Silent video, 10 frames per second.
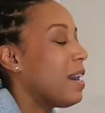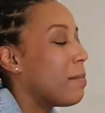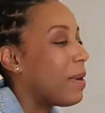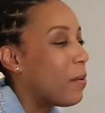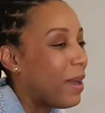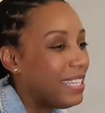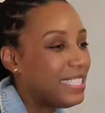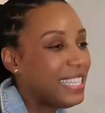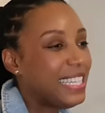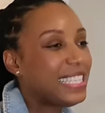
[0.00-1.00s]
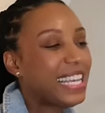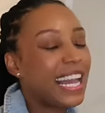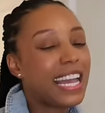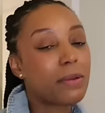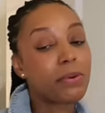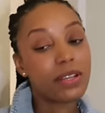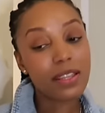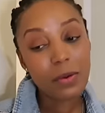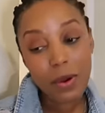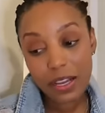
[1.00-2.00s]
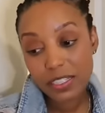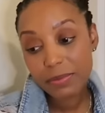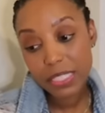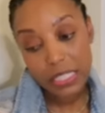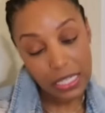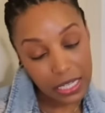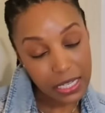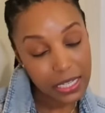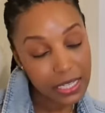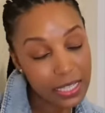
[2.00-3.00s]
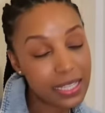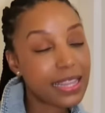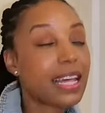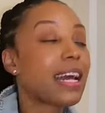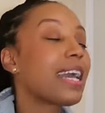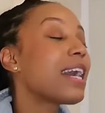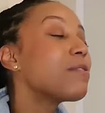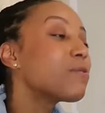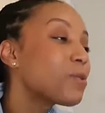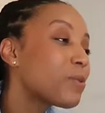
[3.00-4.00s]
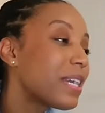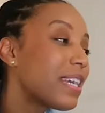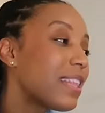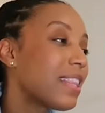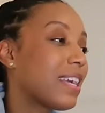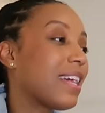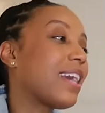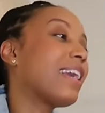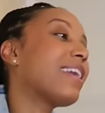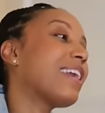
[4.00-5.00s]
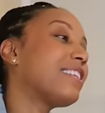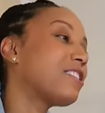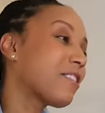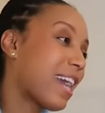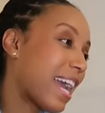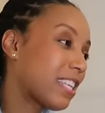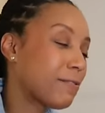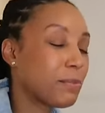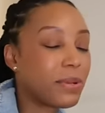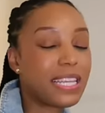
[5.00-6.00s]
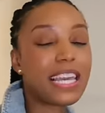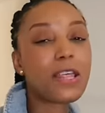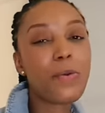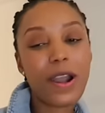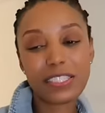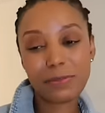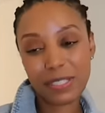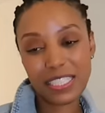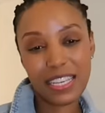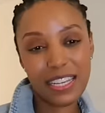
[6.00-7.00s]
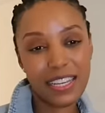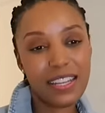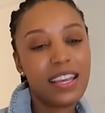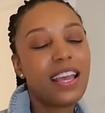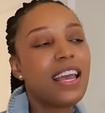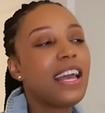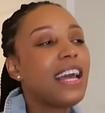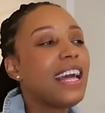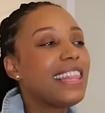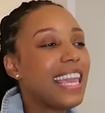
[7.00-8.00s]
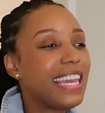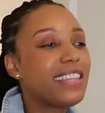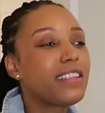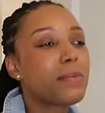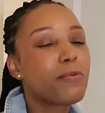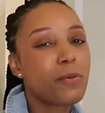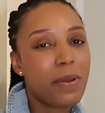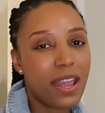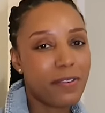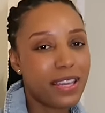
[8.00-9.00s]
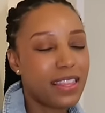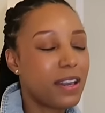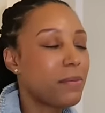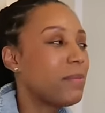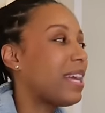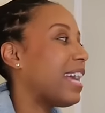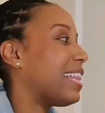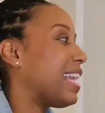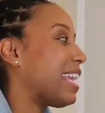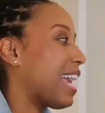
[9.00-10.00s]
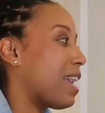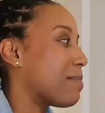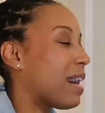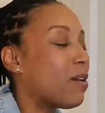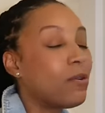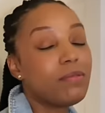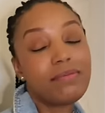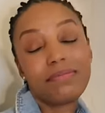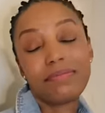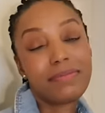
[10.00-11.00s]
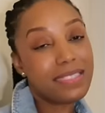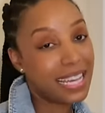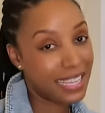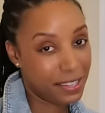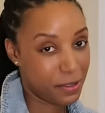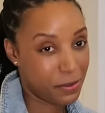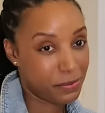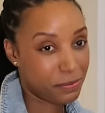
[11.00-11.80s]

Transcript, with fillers: my white jeans that I had put in the wash machine, that I had ruined, that I had gotten dragged for putting in the wash machine. They ended up repairing them and they came out like new.